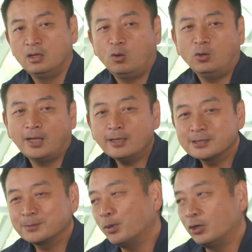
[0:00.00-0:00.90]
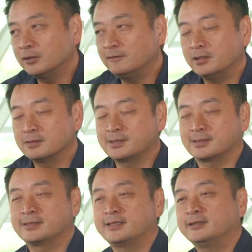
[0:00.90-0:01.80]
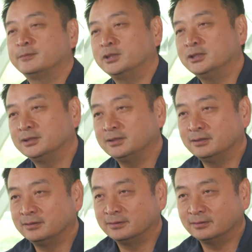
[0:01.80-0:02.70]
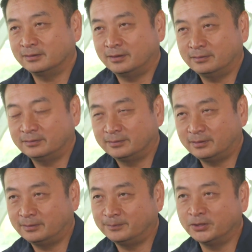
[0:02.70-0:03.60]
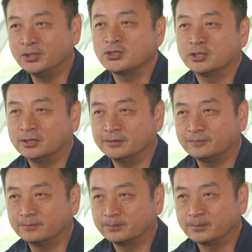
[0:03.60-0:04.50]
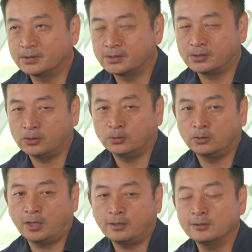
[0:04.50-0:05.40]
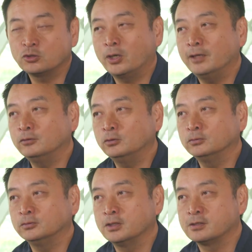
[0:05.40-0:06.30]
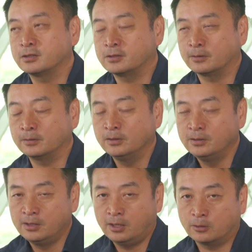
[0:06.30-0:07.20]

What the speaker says: Well, that's part of our sustainability initiative. So I think travel is a